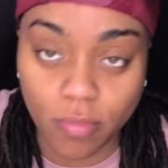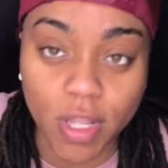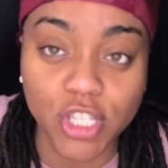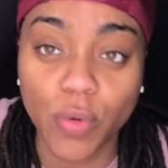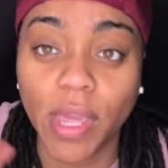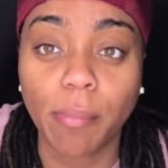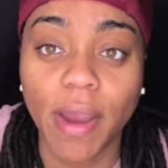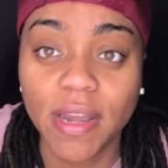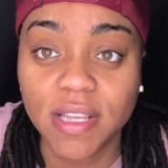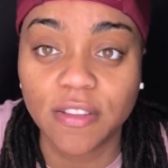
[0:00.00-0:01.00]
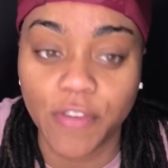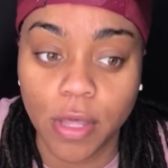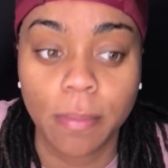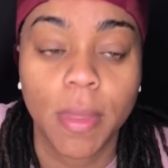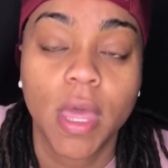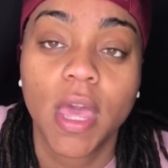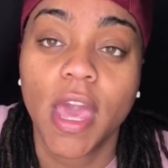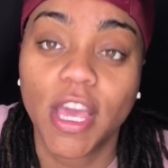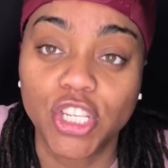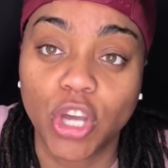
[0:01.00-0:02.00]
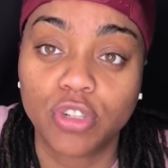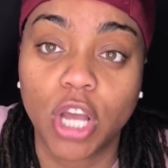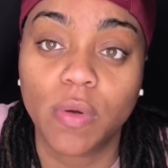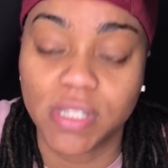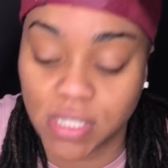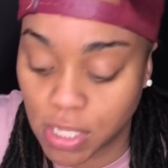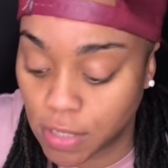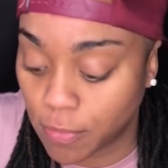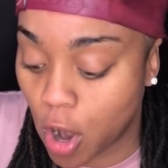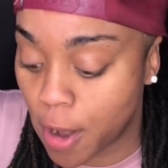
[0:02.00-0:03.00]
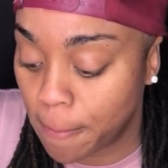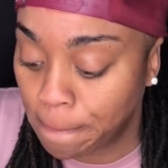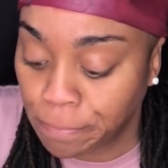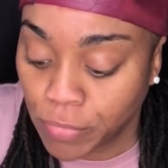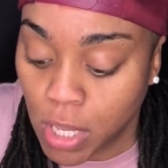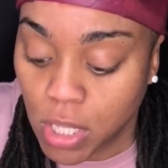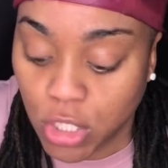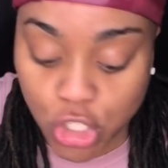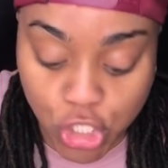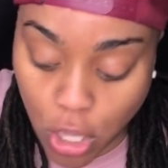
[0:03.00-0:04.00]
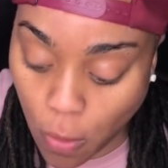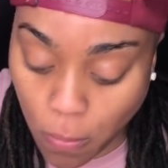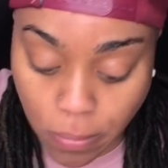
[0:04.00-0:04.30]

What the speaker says: So again, Brandy is the femme and JoJo is the stud. All right. So,